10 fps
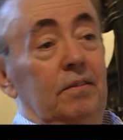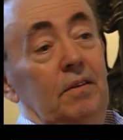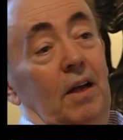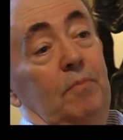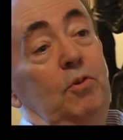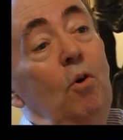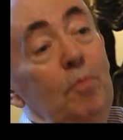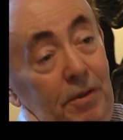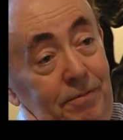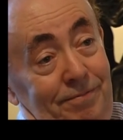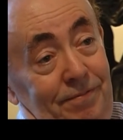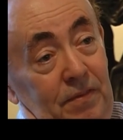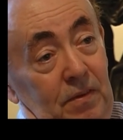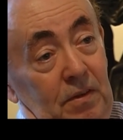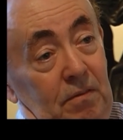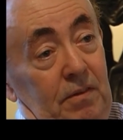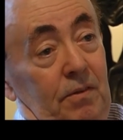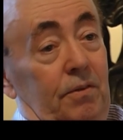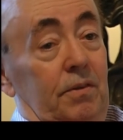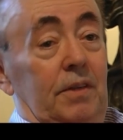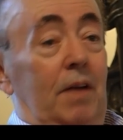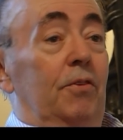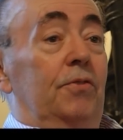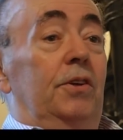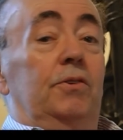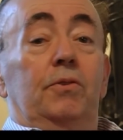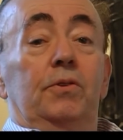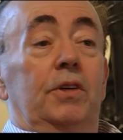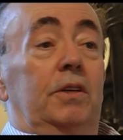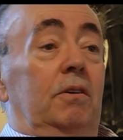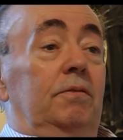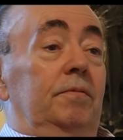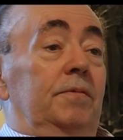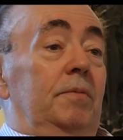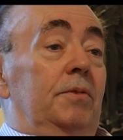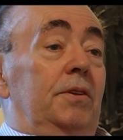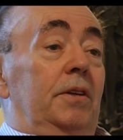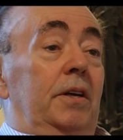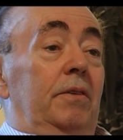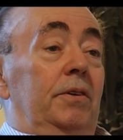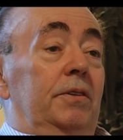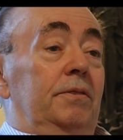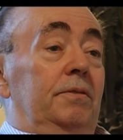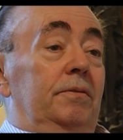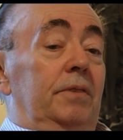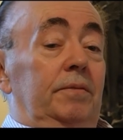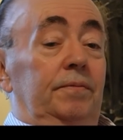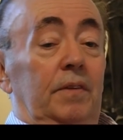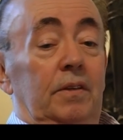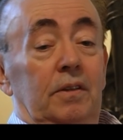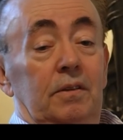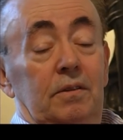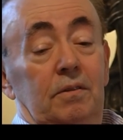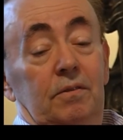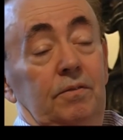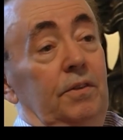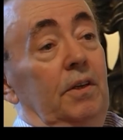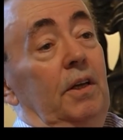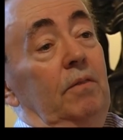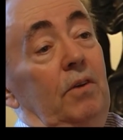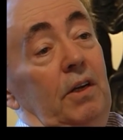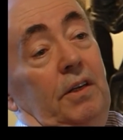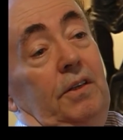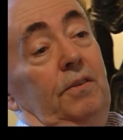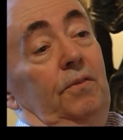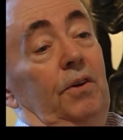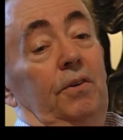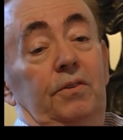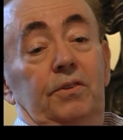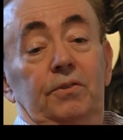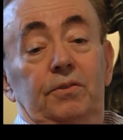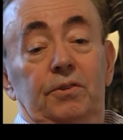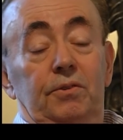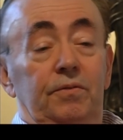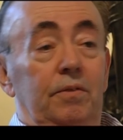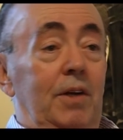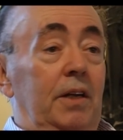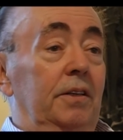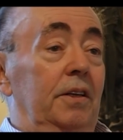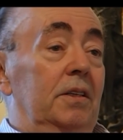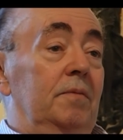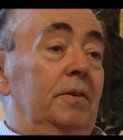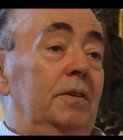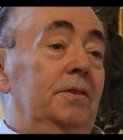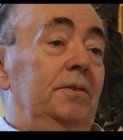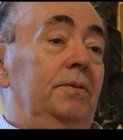absorbing. You know, everything you can think of, from Timothy Leary to Wilhelm Reich, you know, from Allen Ginsberg to